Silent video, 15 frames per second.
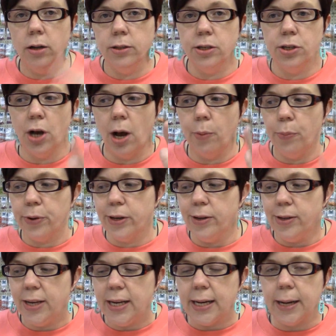on the top where
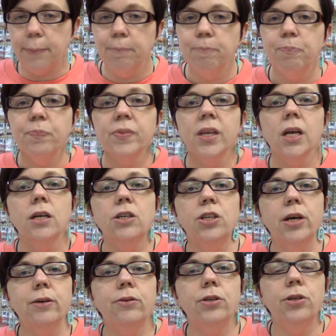you need it.
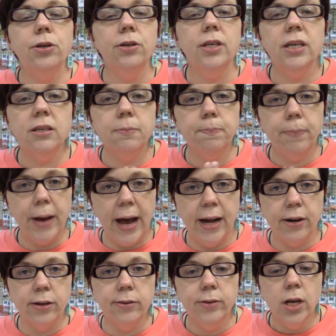So to do this
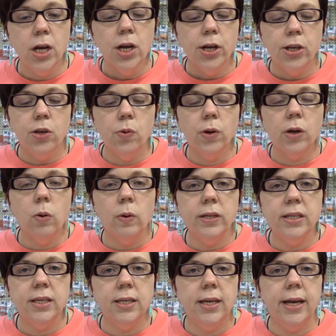pattern, you are
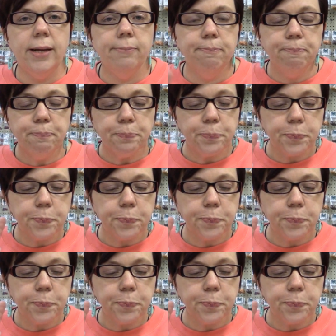going to need